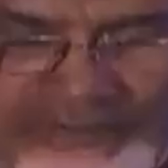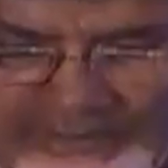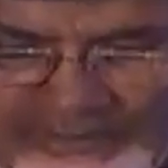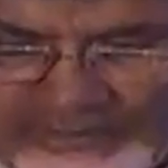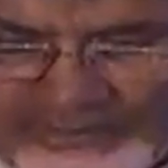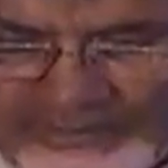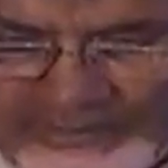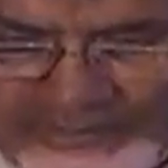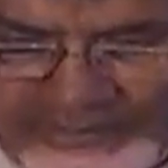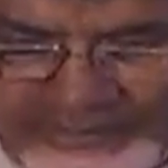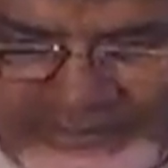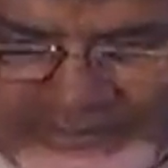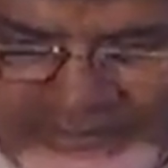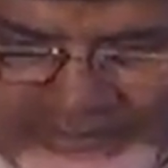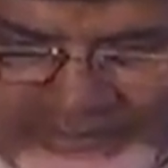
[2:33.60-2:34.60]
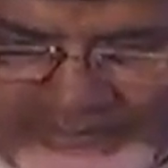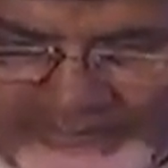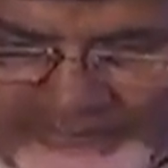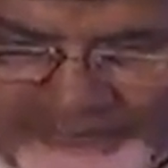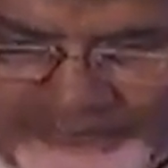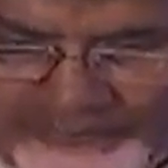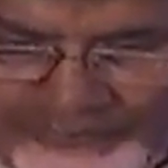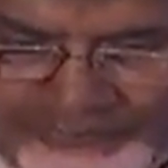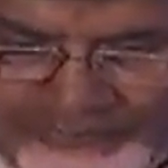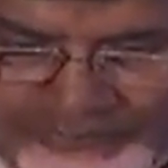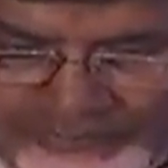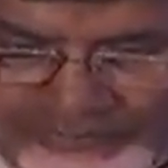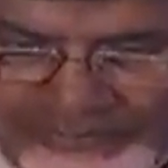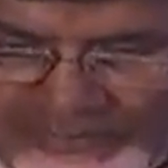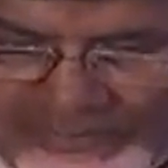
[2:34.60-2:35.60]

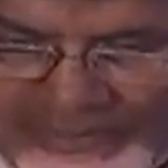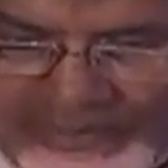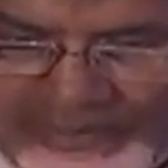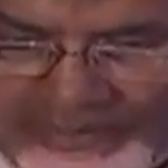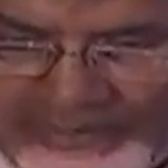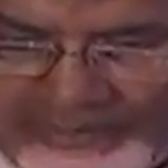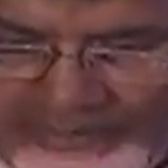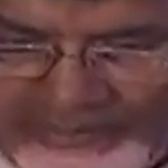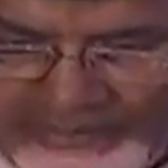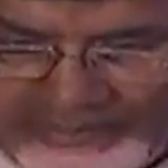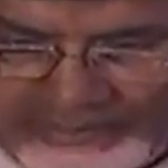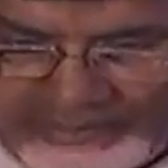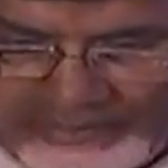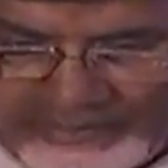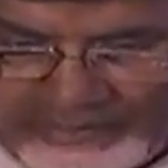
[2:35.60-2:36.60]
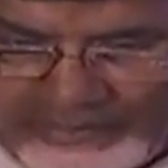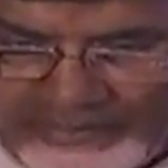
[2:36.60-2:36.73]
(silence)